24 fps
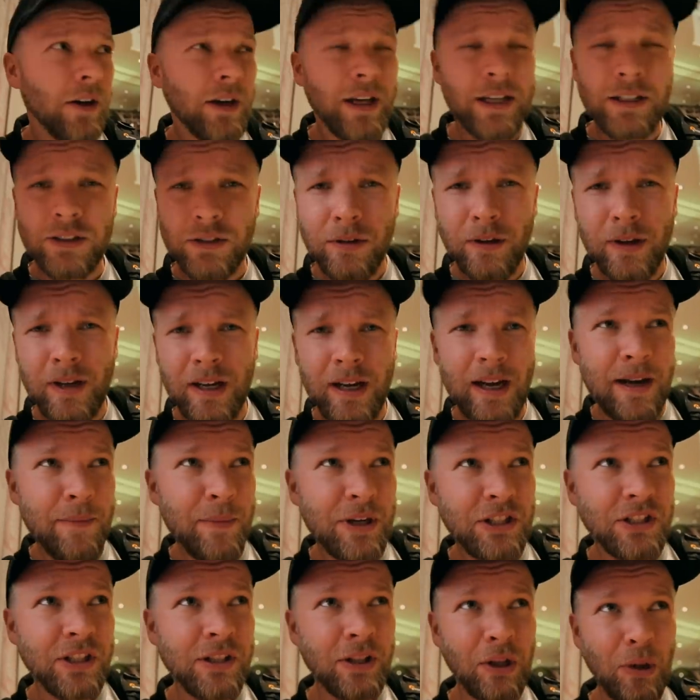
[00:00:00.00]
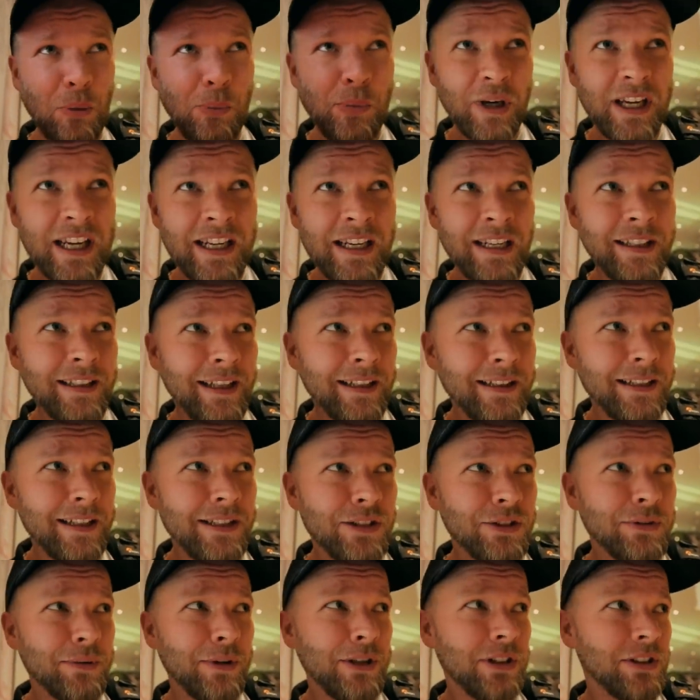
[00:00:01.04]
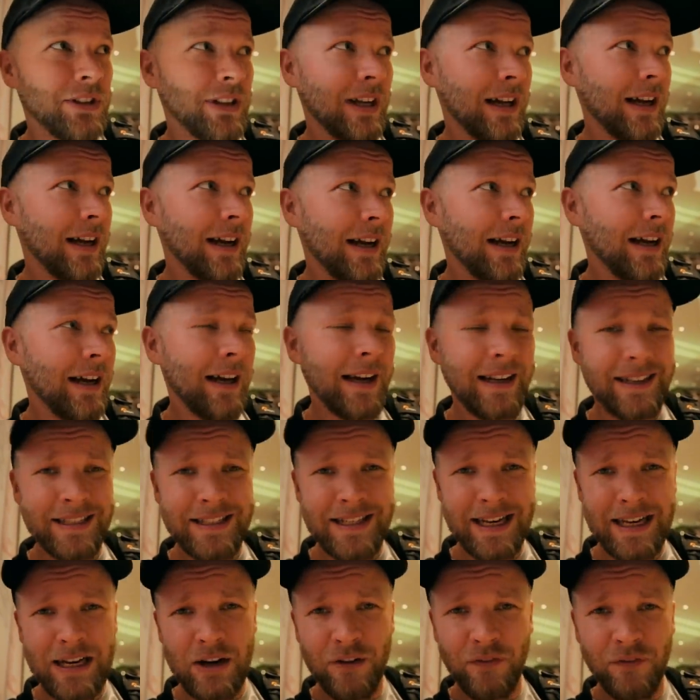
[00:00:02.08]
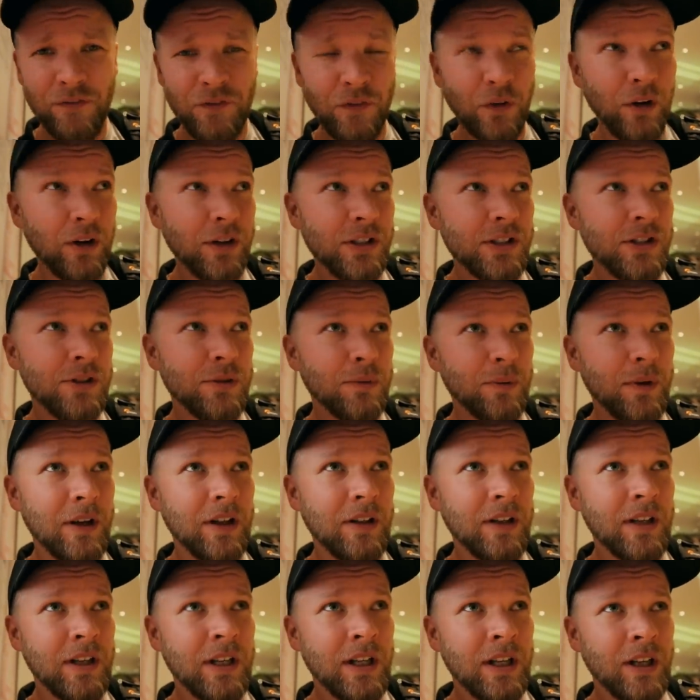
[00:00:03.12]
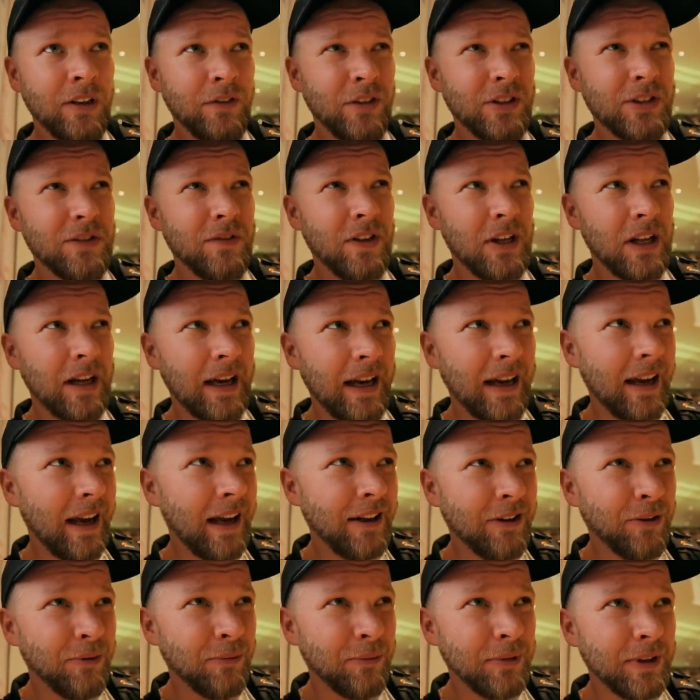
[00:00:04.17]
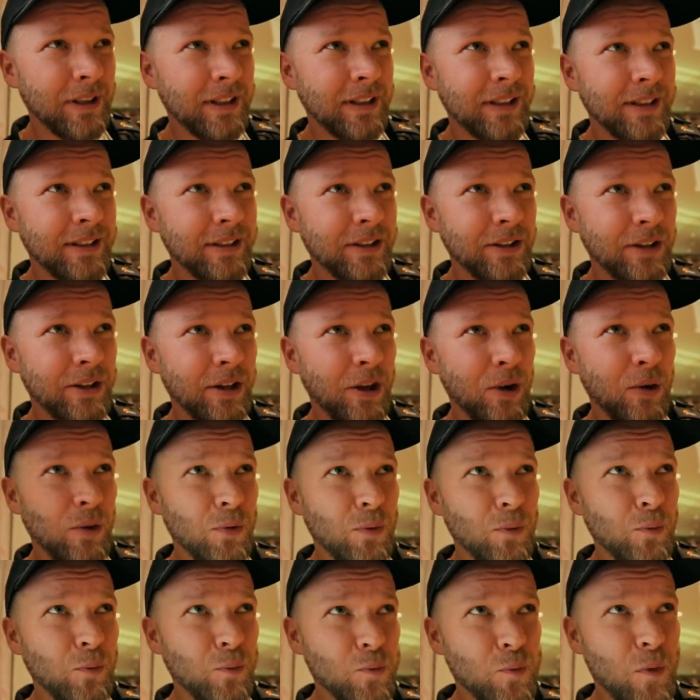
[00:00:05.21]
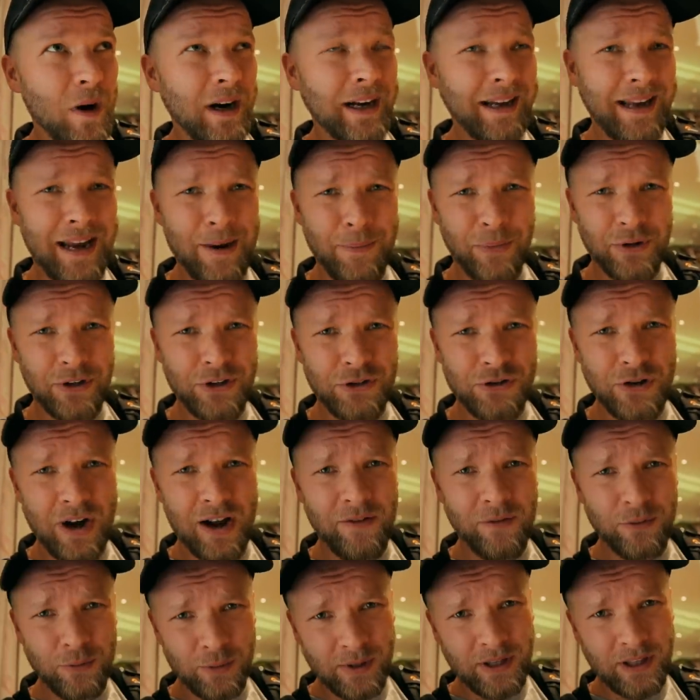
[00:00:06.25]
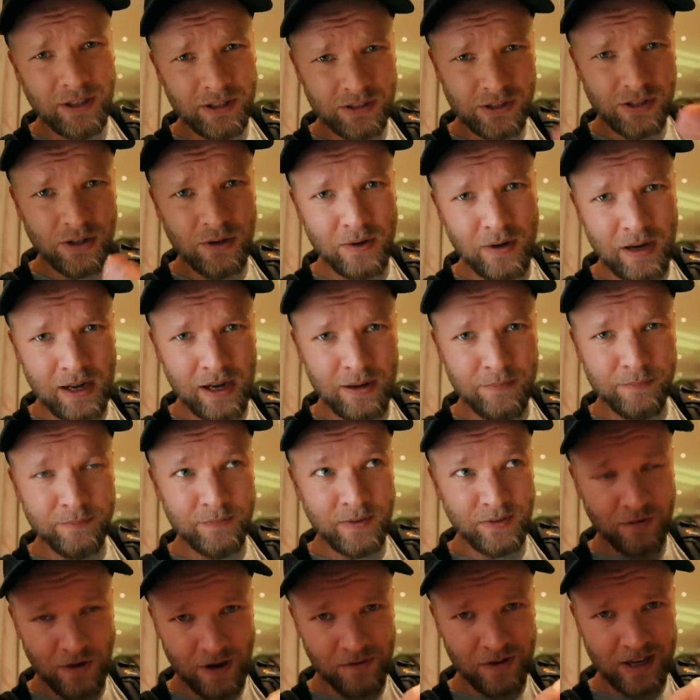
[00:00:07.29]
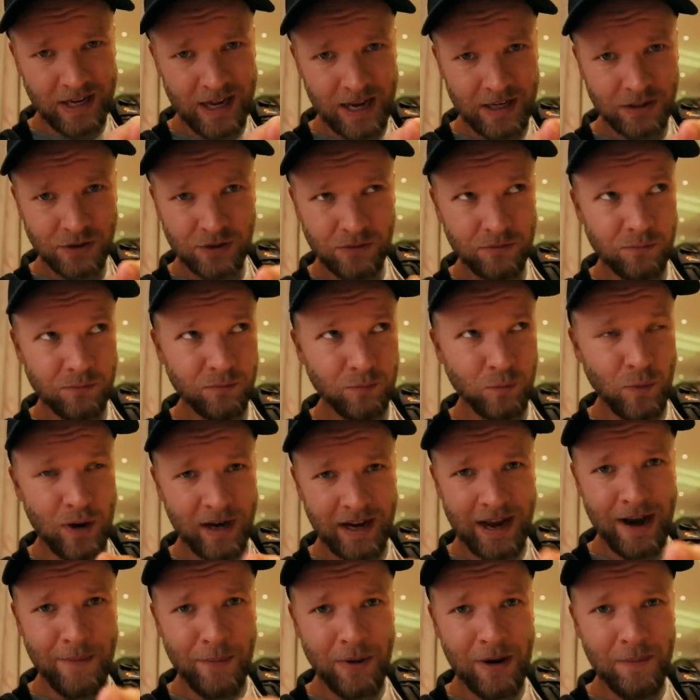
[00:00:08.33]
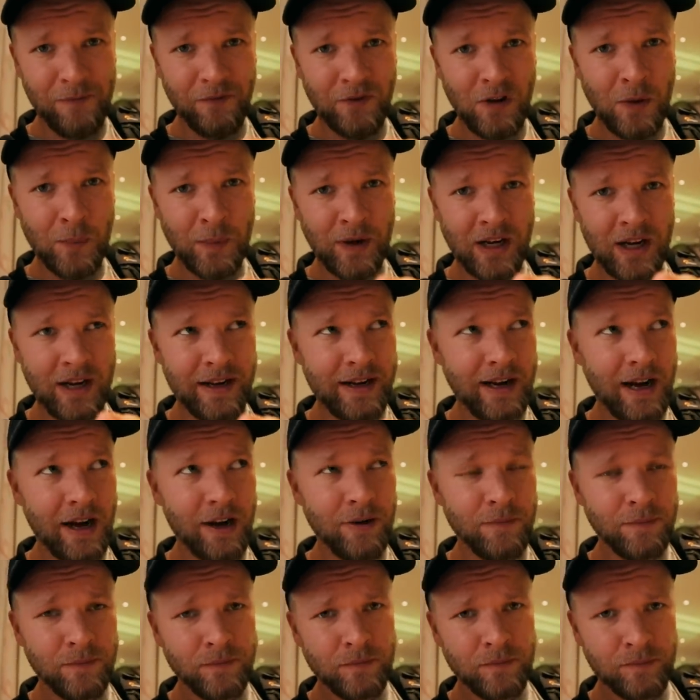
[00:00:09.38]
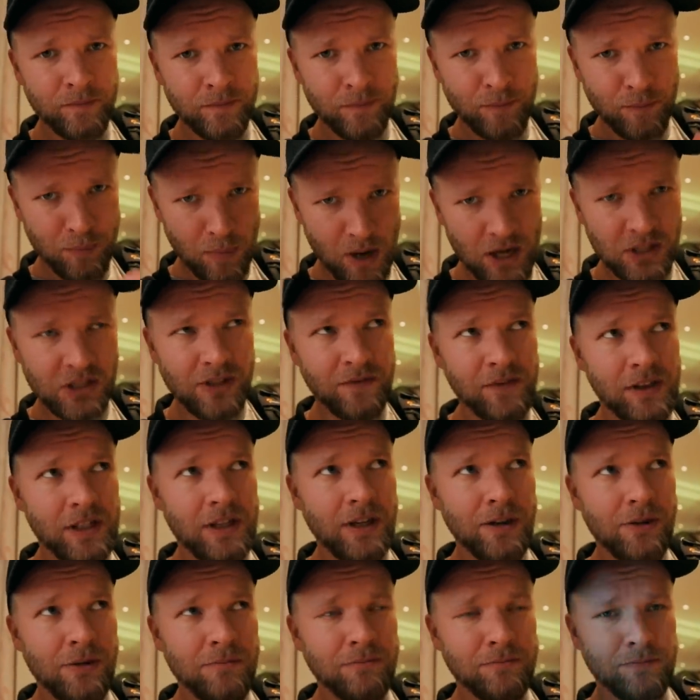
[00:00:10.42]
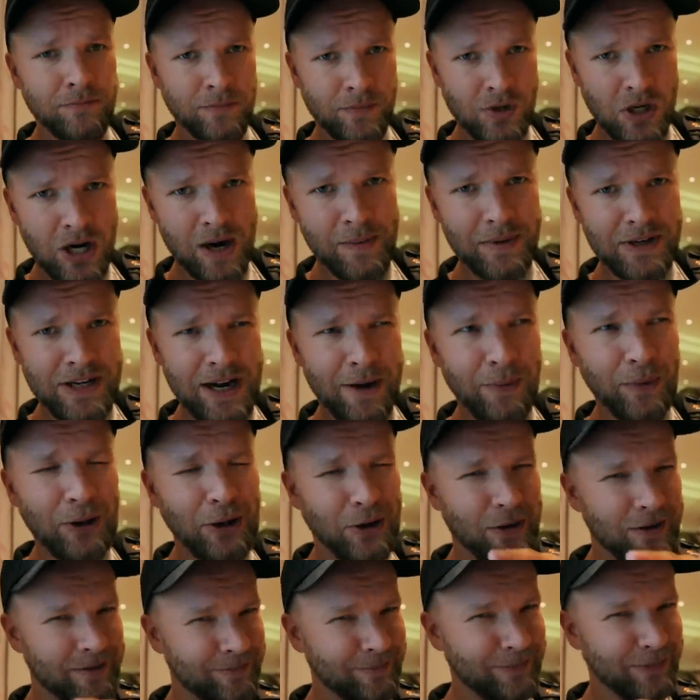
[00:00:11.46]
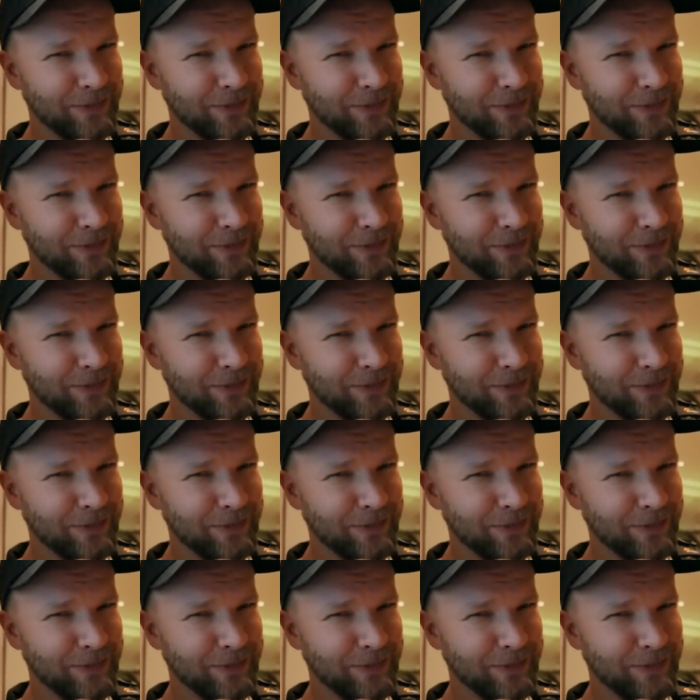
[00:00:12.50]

Okay, so I mentioned in the beginning that this was uh, a day of first. Well, first of all, I, I, don't really know what camera to travel with, so um, if you haven't guessed what camera I'm filming on now, pause the video, comment down below,